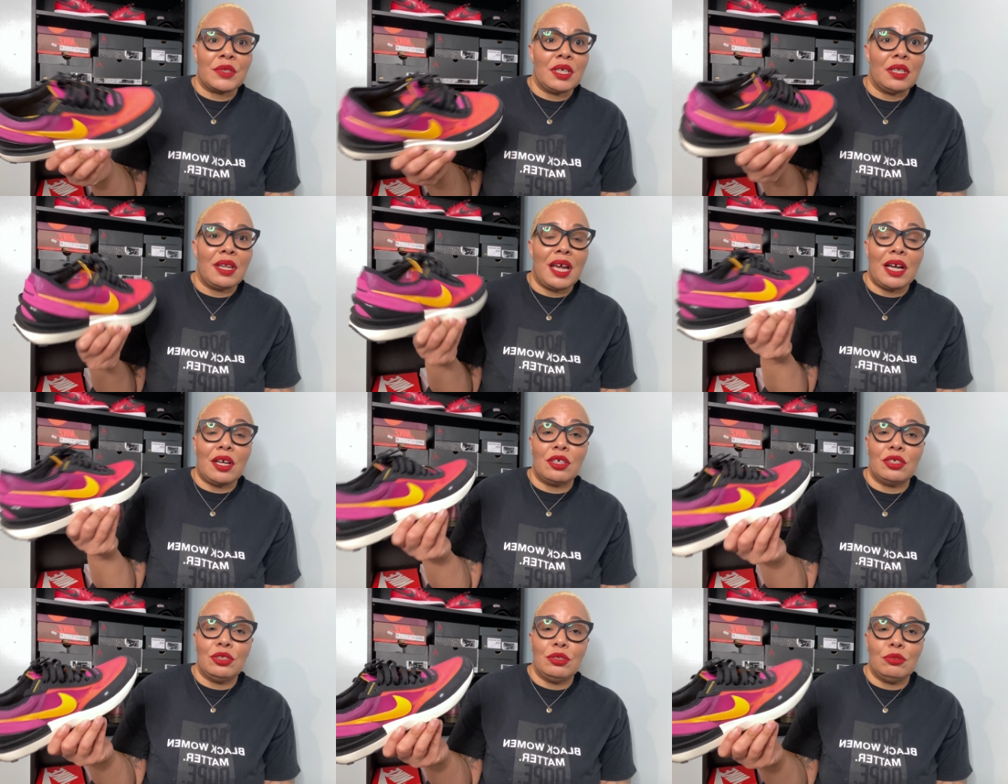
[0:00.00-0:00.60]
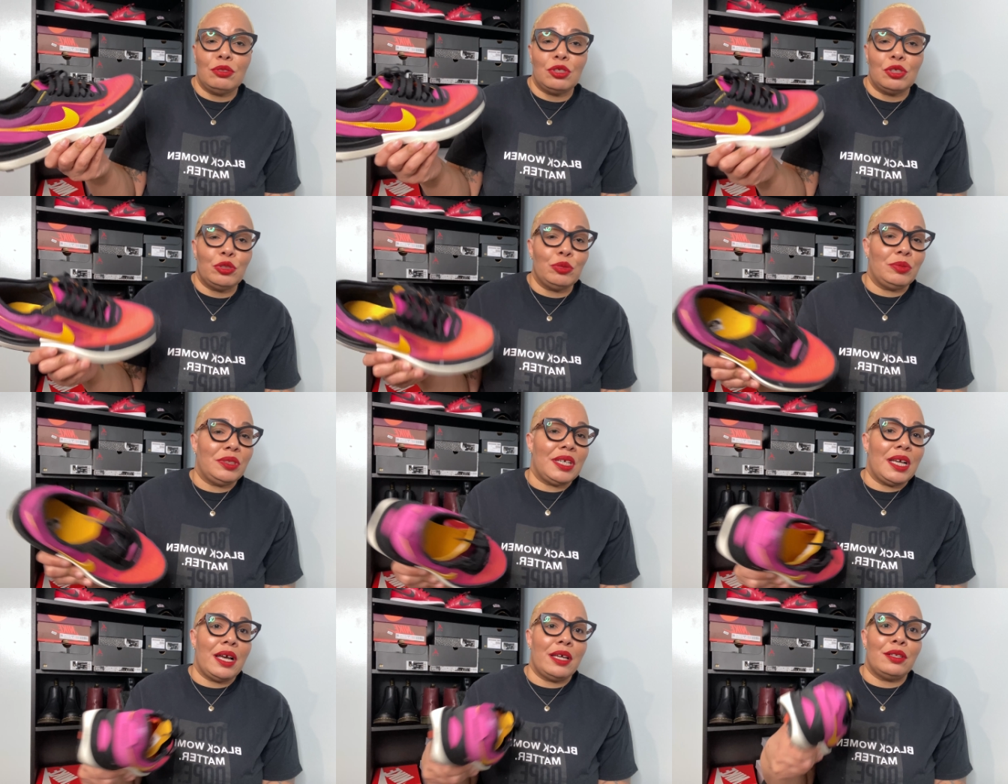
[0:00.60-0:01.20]
like her YouTube
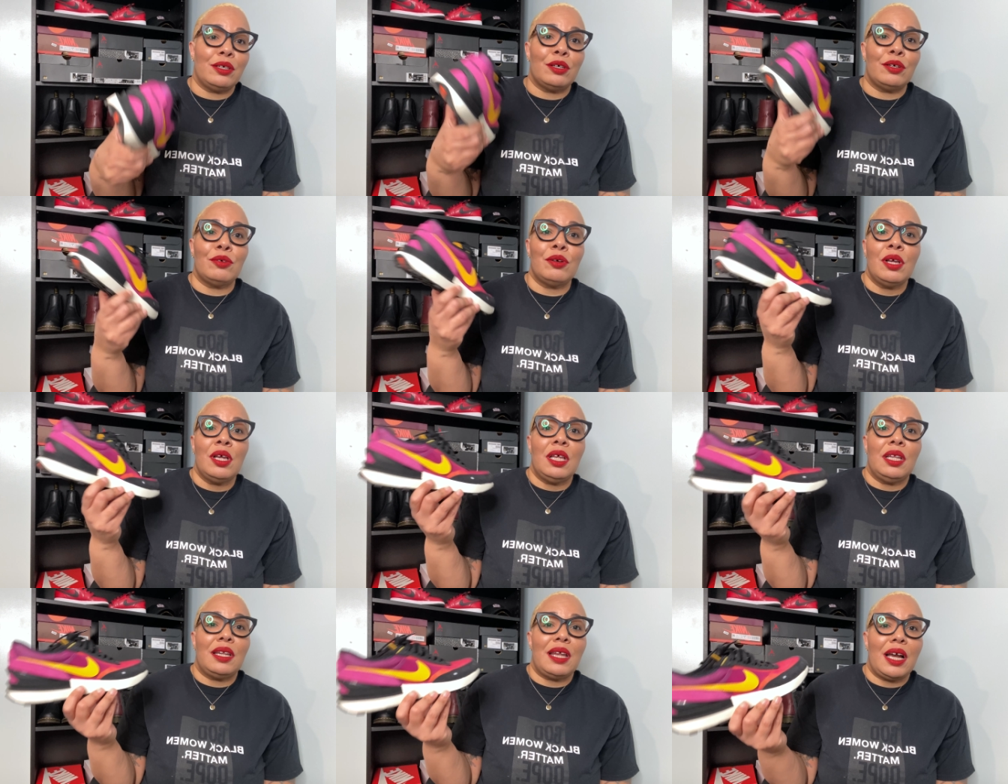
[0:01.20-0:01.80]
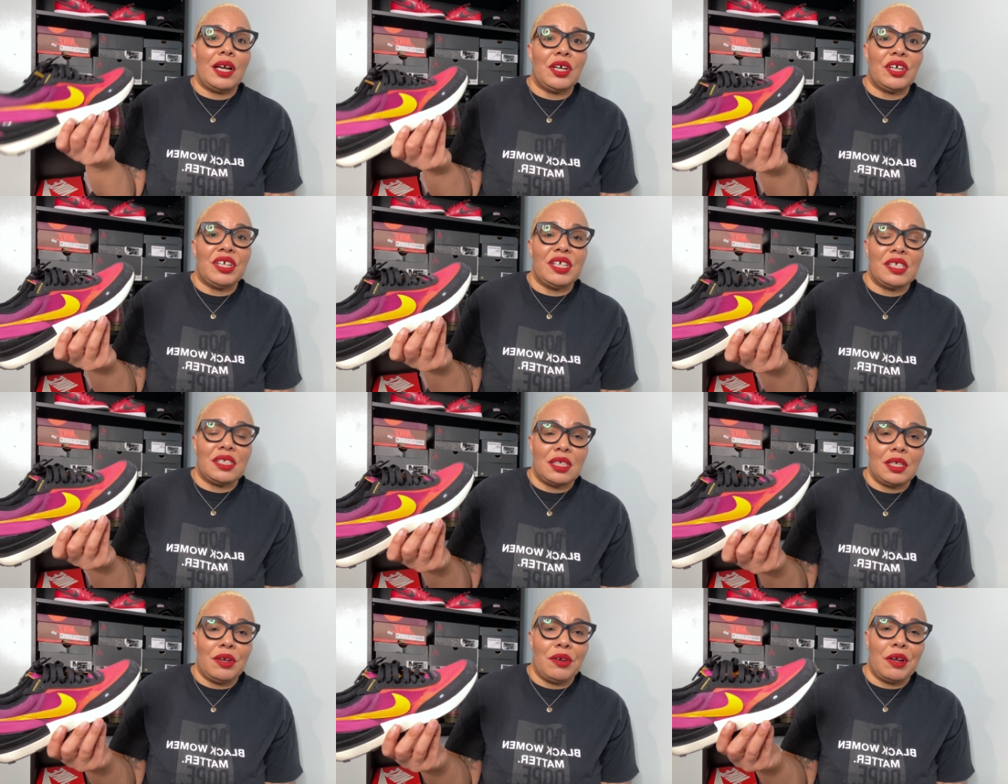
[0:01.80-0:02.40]
channel, like her
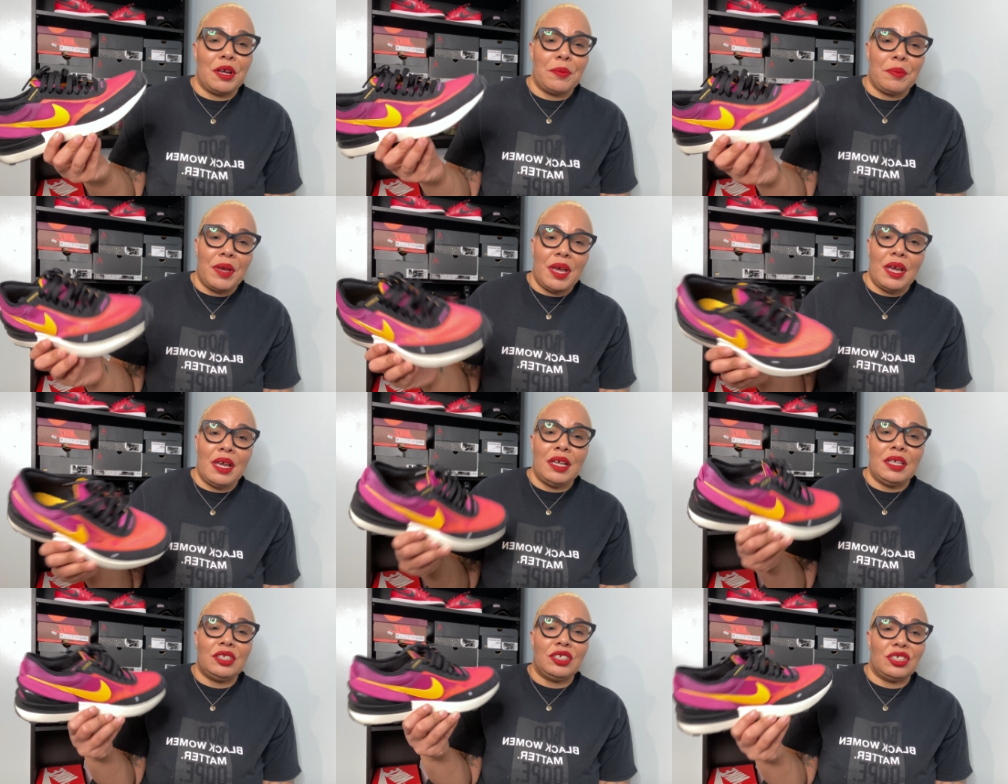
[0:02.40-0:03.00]
Instagram page,